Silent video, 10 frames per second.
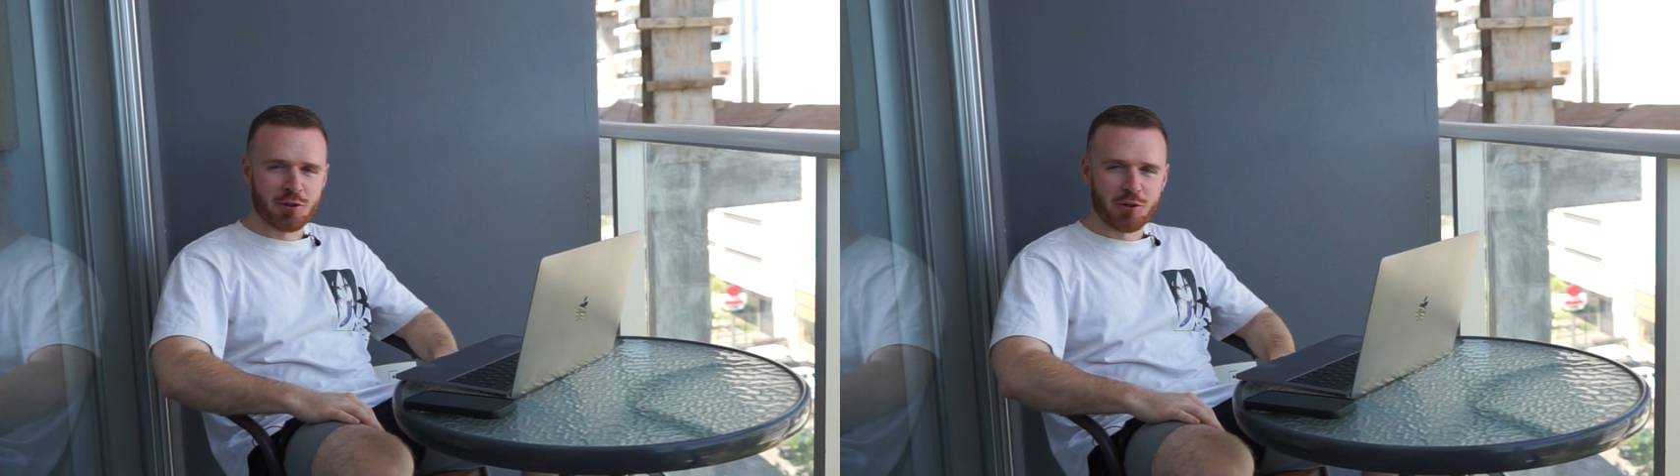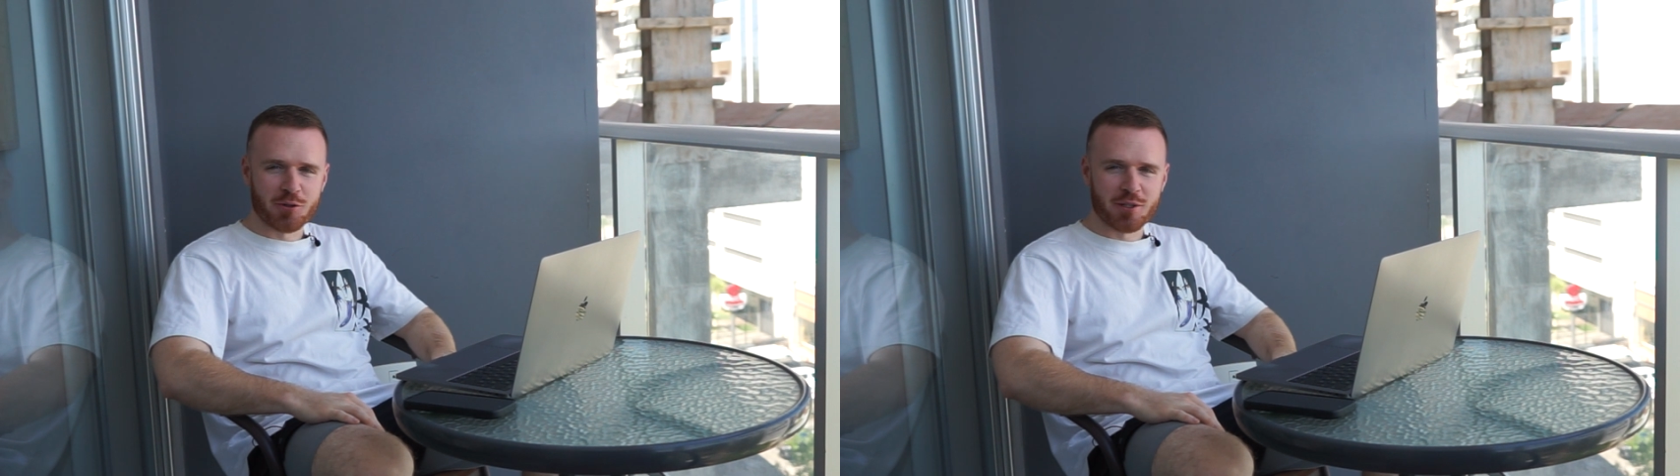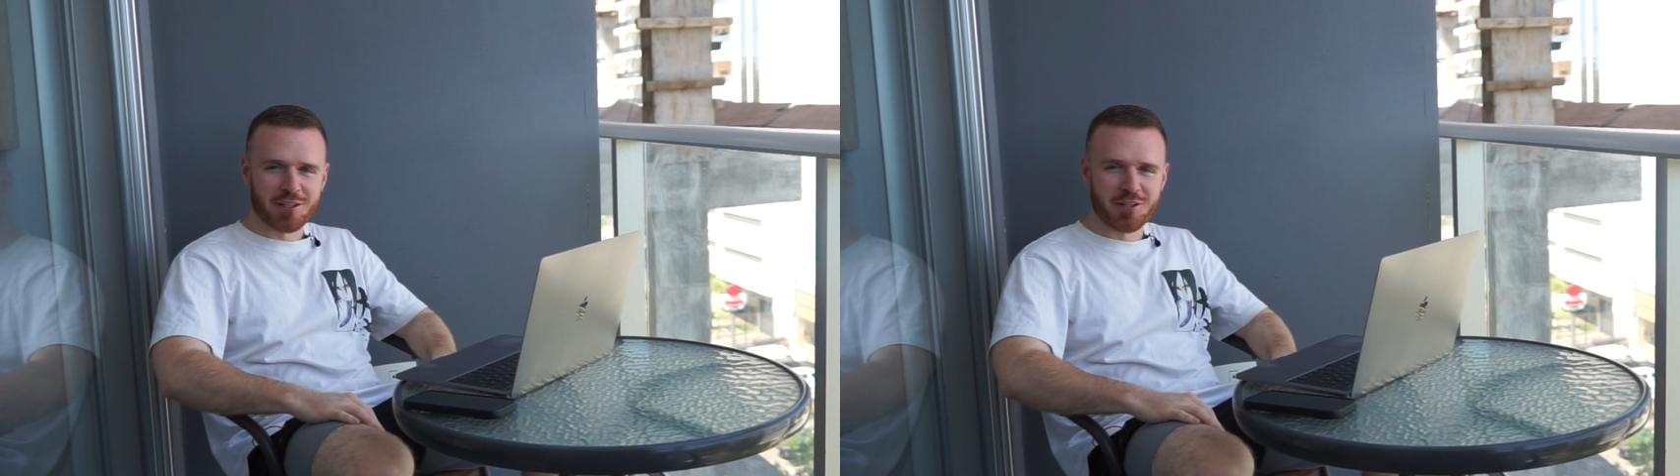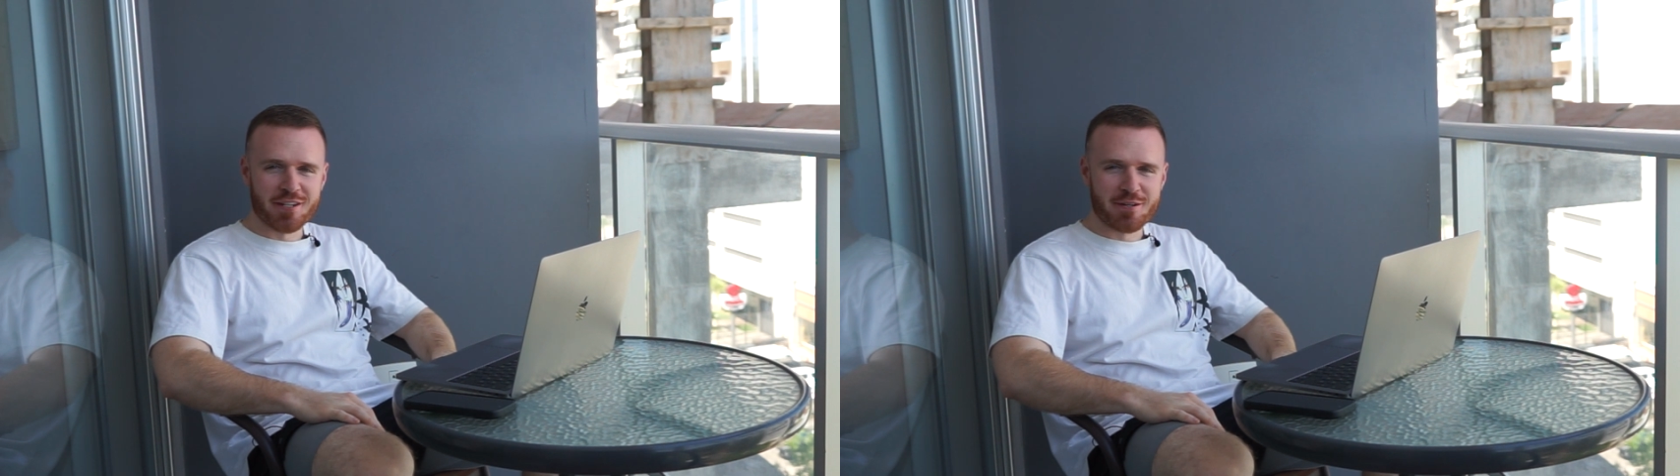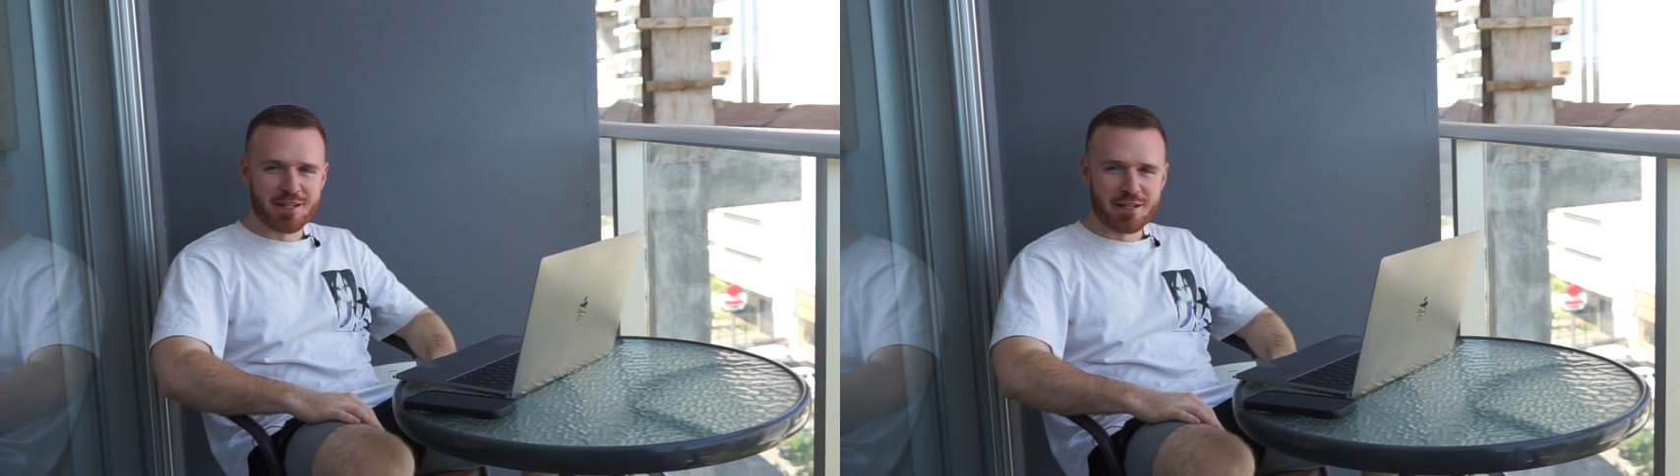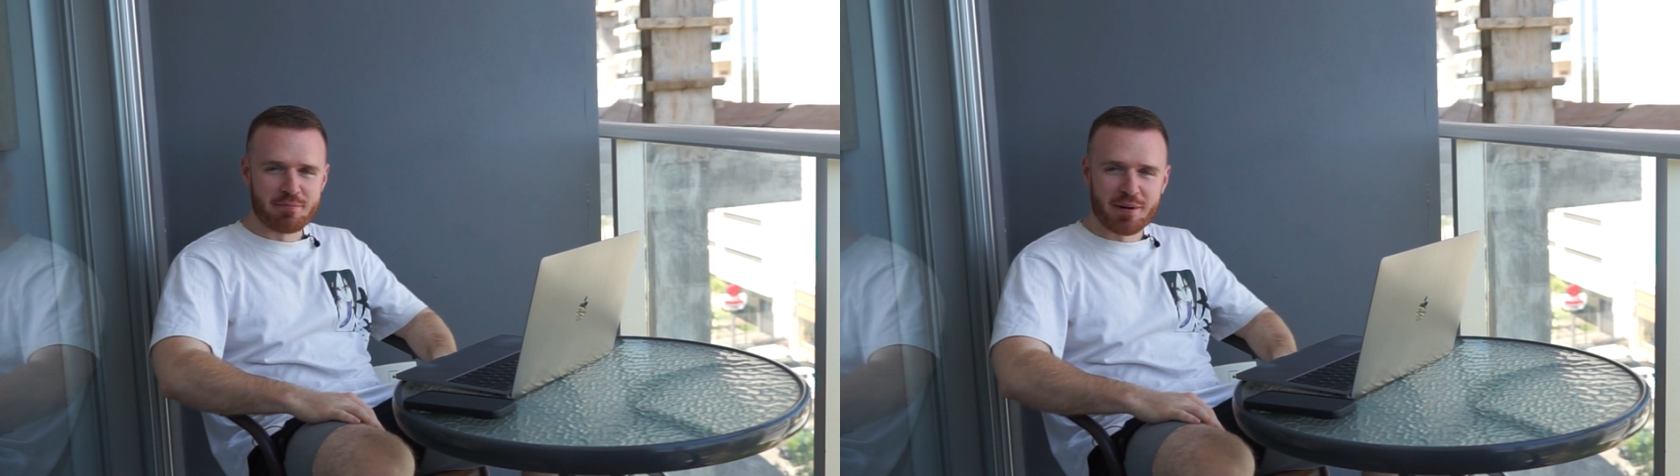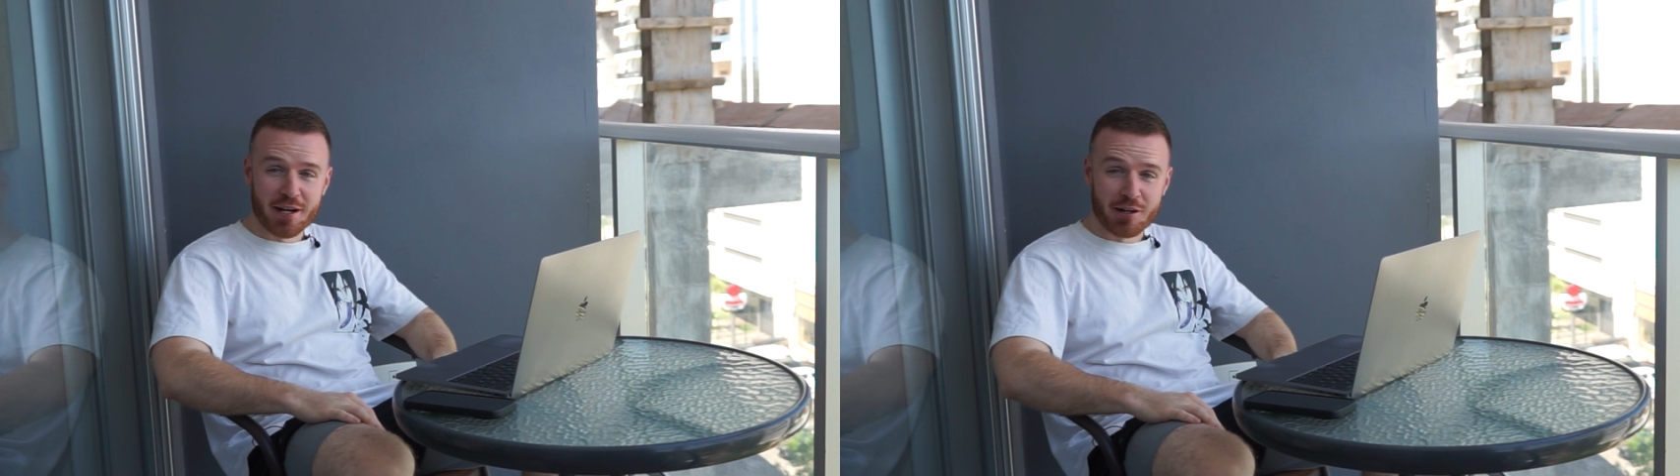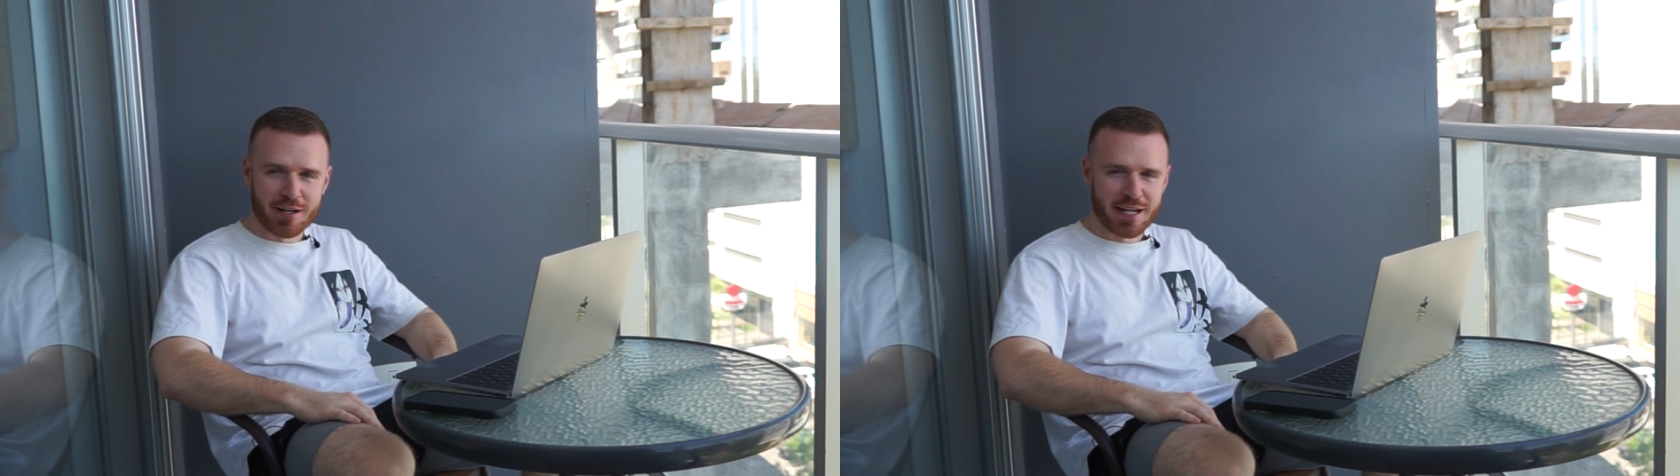told you that you're gonna be in
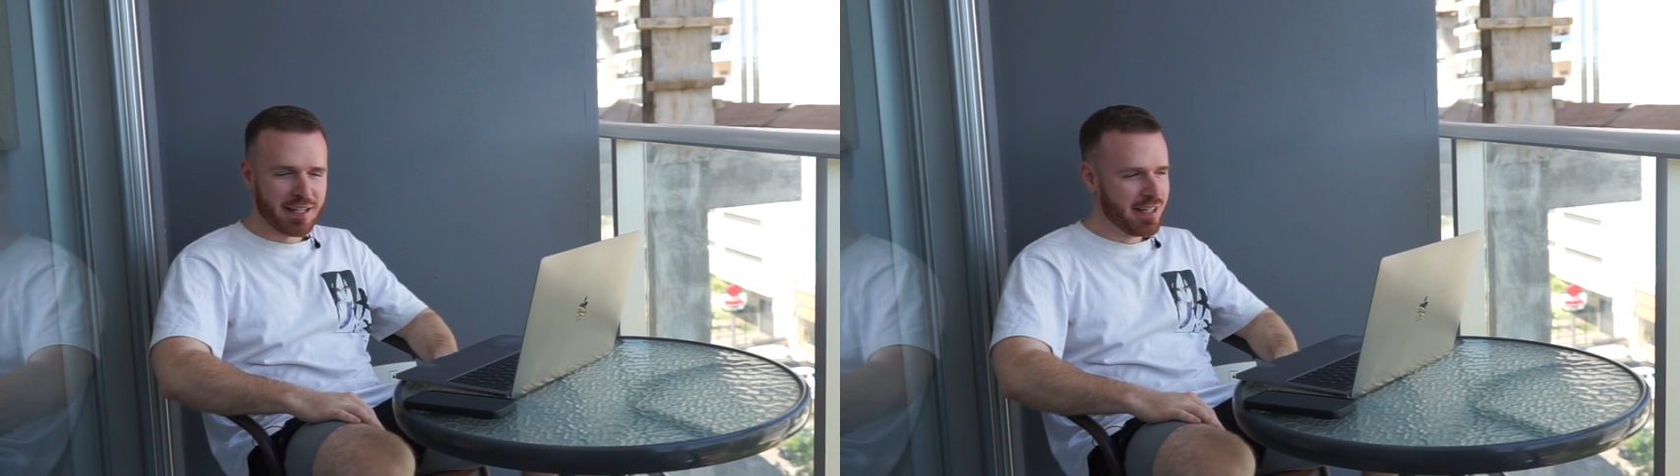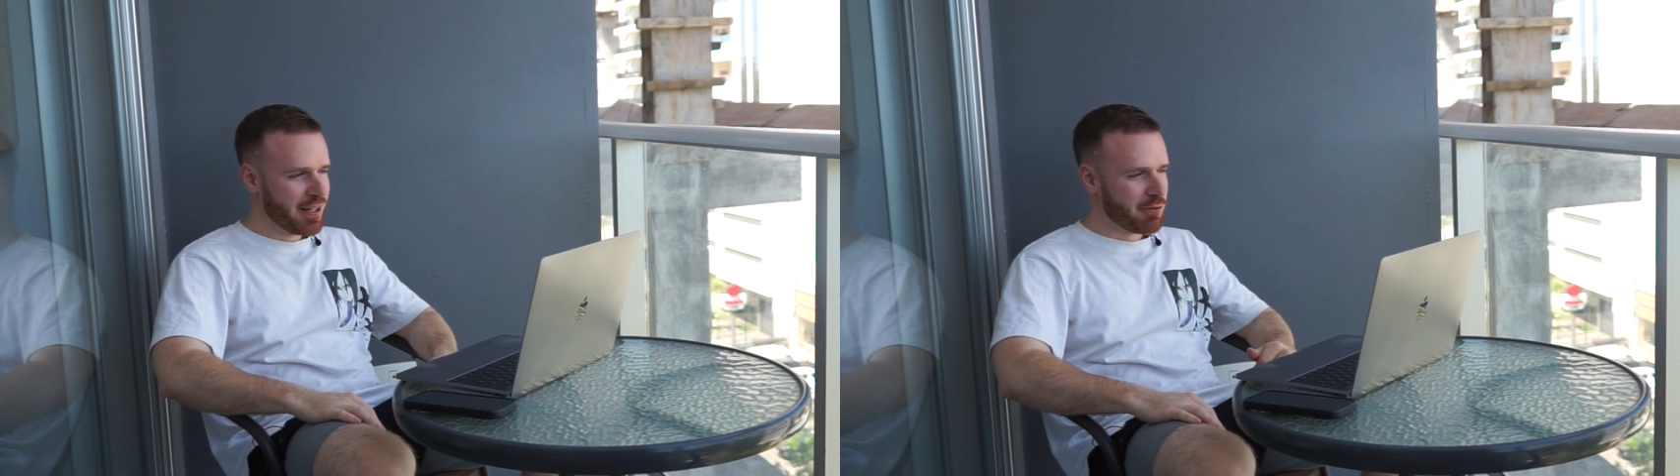Paraguay